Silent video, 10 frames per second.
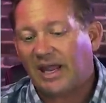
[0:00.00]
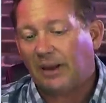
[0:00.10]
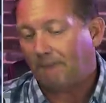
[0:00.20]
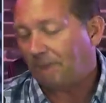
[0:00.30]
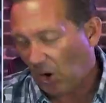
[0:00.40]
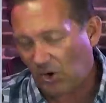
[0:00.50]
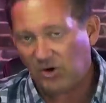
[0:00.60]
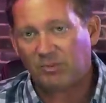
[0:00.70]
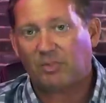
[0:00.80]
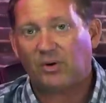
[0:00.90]
a
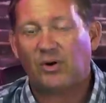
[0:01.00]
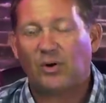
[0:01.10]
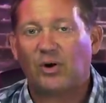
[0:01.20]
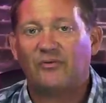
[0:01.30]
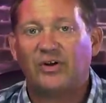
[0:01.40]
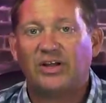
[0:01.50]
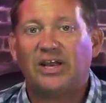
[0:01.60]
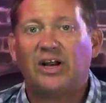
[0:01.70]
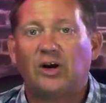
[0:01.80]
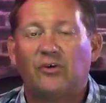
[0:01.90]
barn burner of a
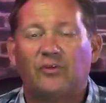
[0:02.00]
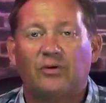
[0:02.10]
year